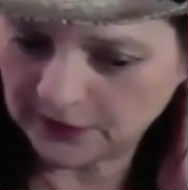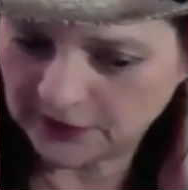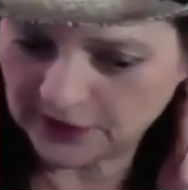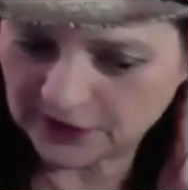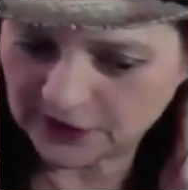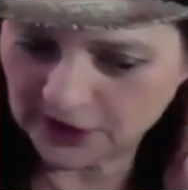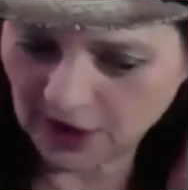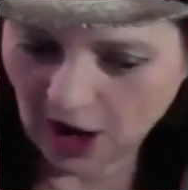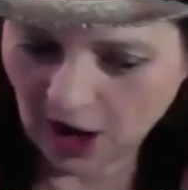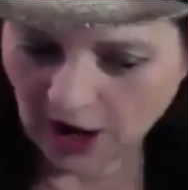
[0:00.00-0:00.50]

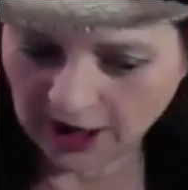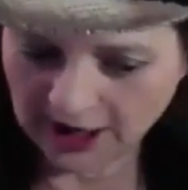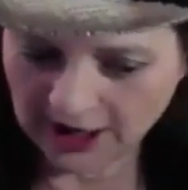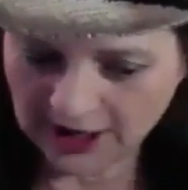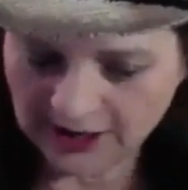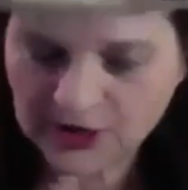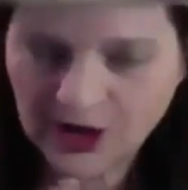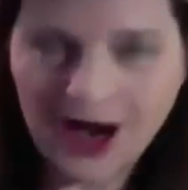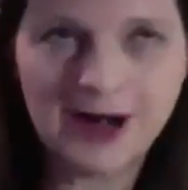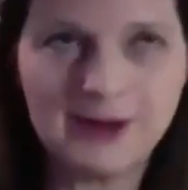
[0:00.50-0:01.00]
talking,
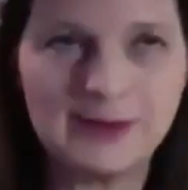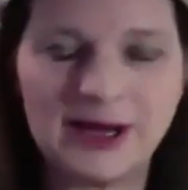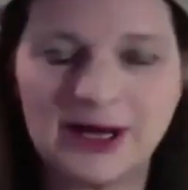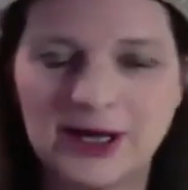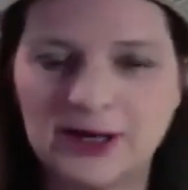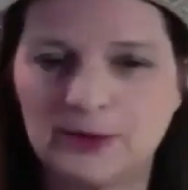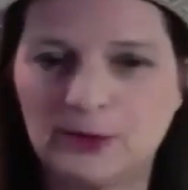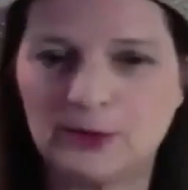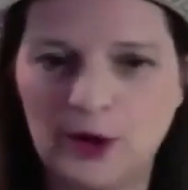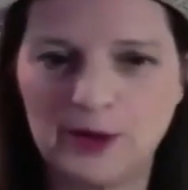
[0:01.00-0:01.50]
trying to make an
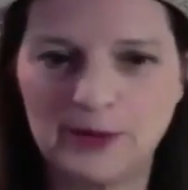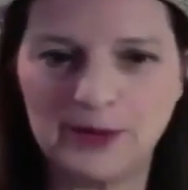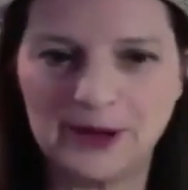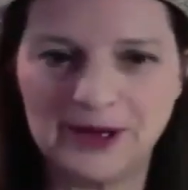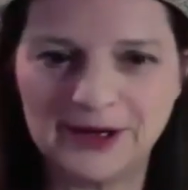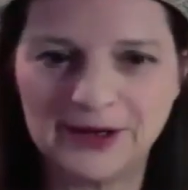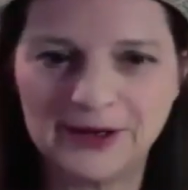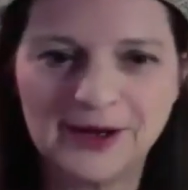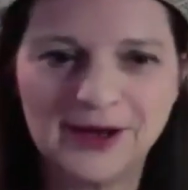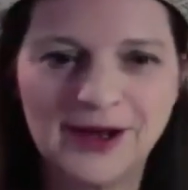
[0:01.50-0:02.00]
appointment.
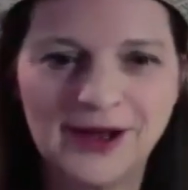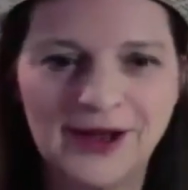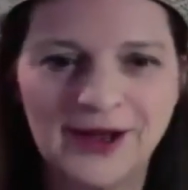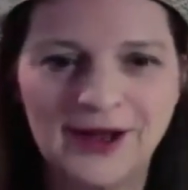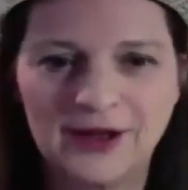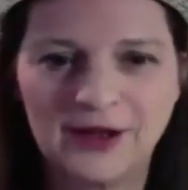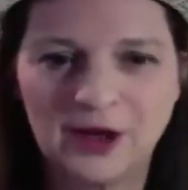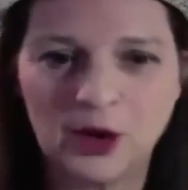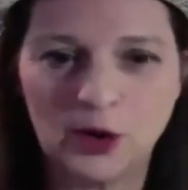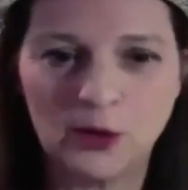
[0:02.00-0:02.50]

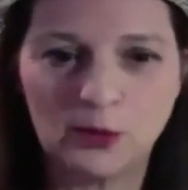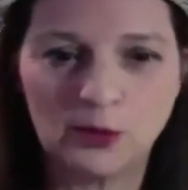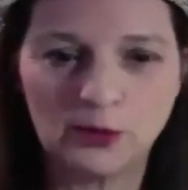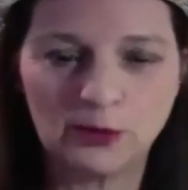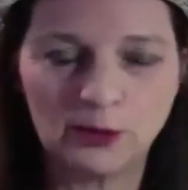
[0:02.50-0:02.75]
The